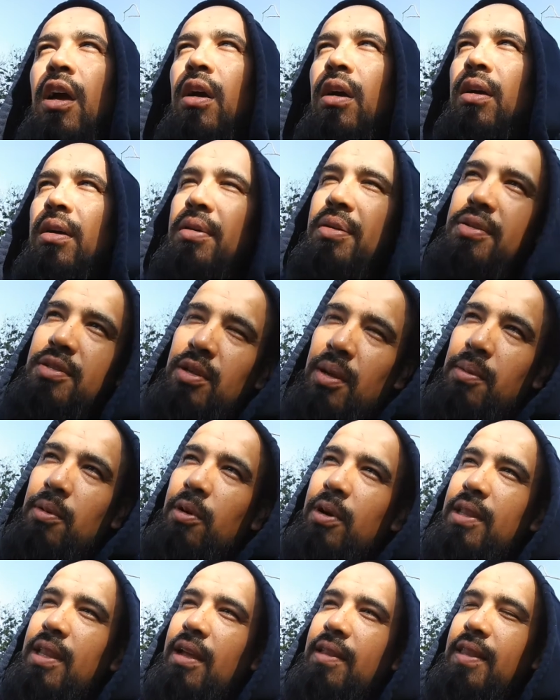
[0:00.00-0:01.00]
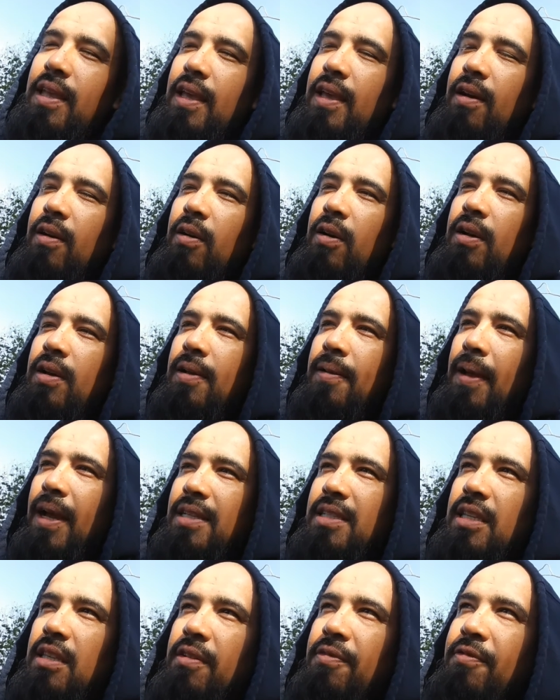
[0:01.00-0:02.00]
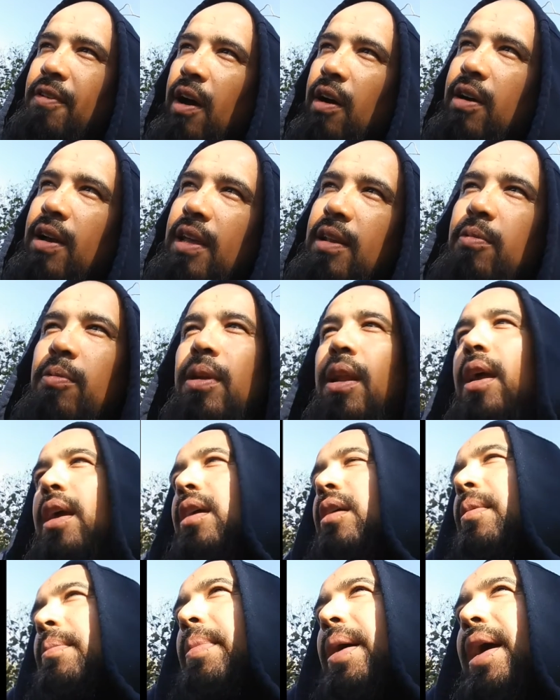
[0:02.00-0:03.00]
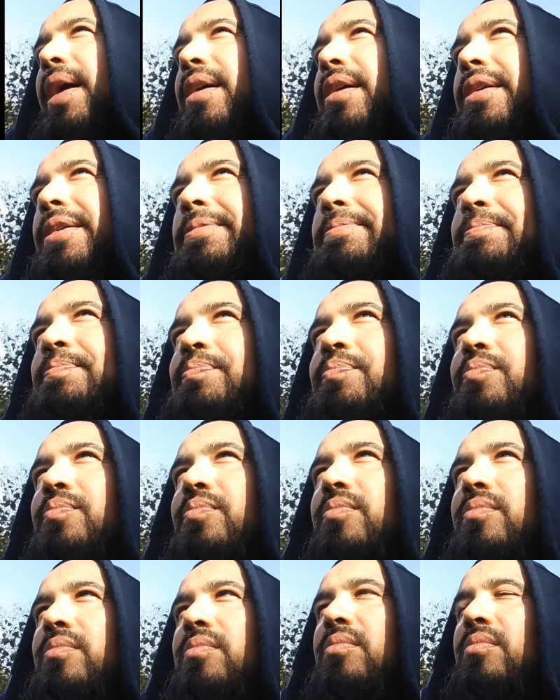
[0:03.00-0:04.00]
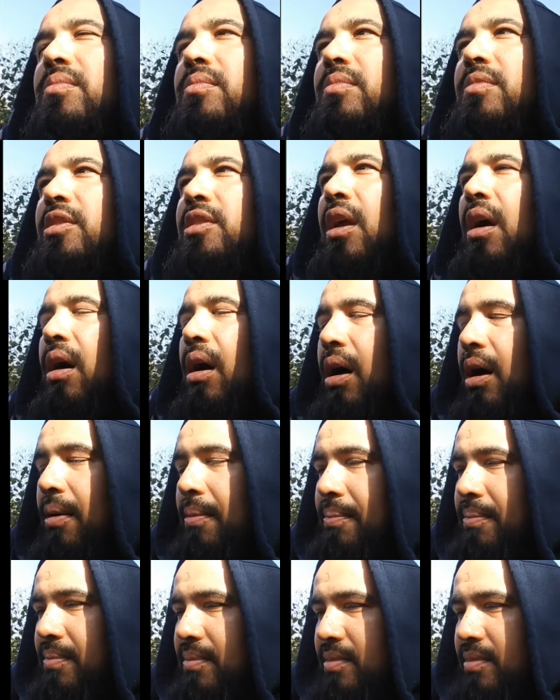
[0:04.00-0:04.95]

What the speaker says: so I'm going down the hill. I see the falcon. When I come back up, um,